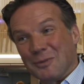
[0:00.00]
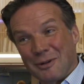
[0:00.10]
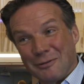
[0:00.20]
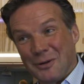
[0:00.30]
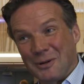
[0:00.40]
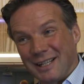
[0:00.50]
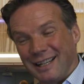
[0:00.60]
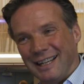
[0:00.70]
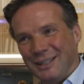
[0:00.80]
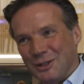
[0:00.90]
Tomorrow Focus
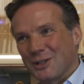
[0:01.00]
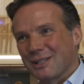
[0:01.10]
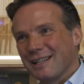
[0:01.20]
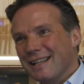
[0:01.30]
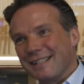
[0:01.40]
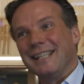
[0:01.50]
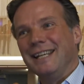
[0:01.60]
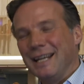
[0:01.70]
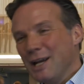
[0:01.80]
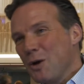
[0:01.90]
AG, just
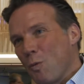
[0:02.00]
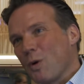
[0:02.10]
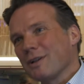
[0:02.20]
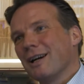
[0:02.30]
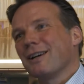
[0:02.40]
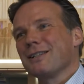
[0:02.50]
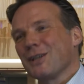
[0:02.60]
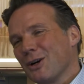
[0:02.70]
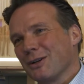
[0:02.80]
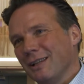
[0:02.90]
seeing what
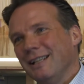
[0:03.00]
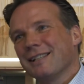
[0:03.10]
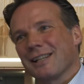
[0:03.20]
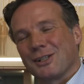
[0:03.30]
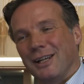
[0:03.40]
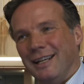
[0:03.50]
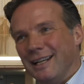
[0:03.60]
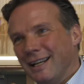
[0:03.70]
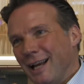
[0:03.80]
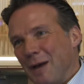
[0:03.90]
our colleagues are
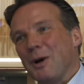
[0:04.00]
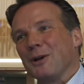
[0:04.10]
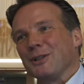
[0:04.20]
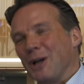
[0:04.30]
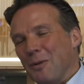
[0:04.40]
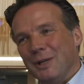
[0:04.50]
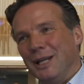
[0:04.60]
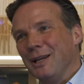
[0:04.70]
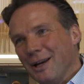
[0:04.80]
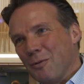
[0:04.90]
saying about the
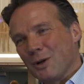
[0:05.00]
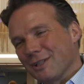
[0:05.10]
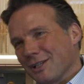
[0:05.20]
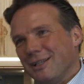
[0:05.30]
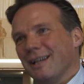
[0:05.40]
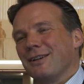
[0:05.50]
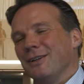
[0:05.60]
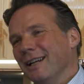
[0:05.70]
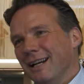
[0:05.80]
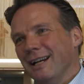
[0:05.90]
company, what is
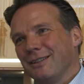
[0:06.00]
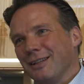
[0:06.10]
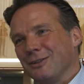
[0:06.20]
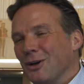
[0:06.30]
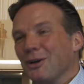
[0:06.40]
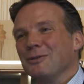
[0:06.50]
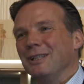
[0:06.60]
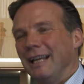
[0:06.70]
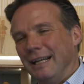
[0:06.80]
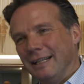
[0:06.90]
their the talk of the
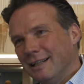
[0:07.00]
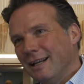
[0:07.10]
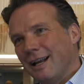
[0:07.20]
day,